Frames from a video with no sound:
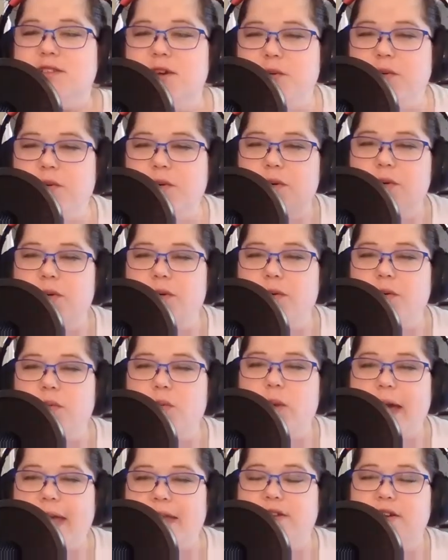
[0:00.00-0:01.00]
also
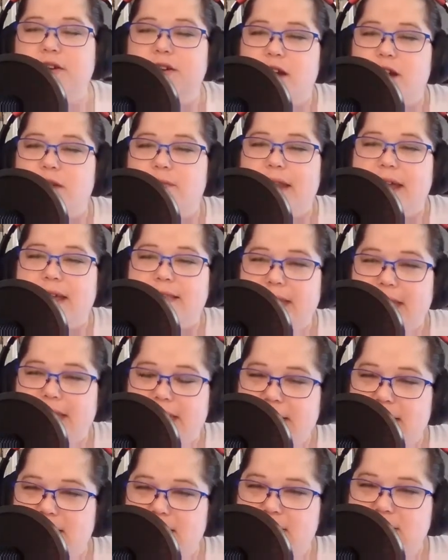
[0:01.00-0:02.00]
weigh their garment at the
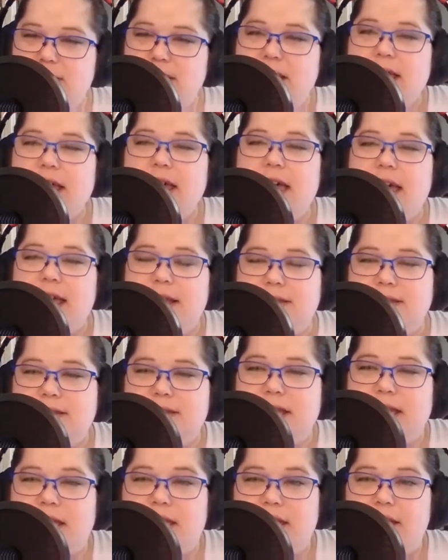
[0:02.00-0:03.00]
end and
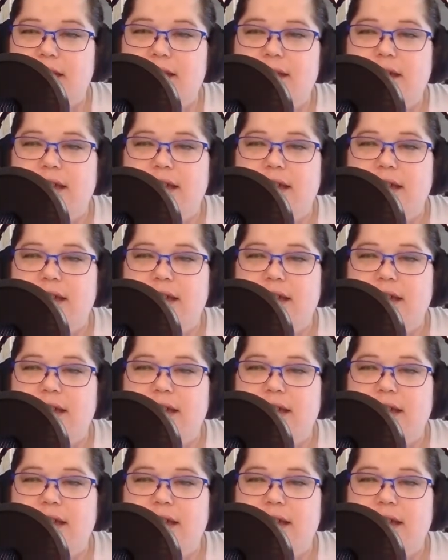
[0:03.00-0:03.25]
see.